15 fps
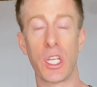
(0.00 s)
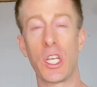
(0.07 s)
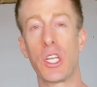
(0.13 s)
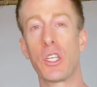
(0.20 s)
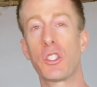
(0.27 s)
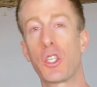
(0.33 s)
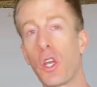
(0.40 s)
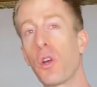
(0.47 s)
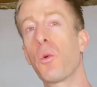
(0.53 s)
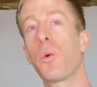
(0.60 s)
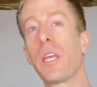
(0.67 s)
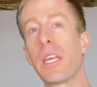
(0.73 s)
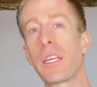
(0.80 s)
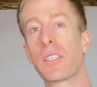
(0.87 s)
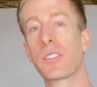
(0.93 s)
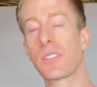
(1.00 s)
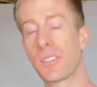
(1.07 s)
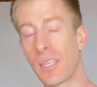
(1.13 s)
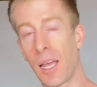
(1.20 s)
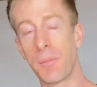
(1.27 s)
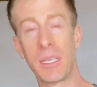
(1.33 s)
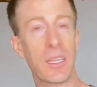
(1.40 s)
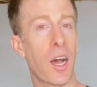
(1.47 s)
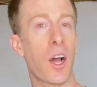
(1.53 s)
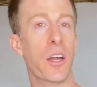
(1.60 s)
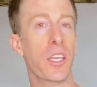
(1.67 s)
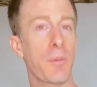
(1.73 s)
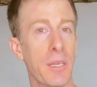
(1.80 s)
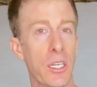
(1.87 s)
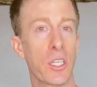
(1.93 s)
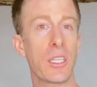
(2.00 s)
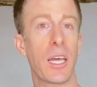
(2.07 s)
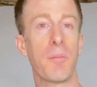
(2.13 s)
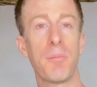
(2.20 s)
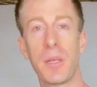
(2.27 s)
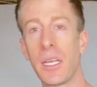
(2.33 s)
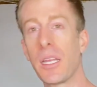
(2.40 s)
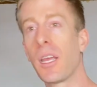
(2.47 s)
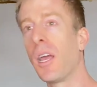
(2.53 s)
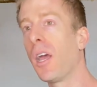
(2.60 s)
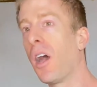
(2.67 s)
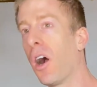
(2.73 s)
in two weeks, I mean, the argument could then be,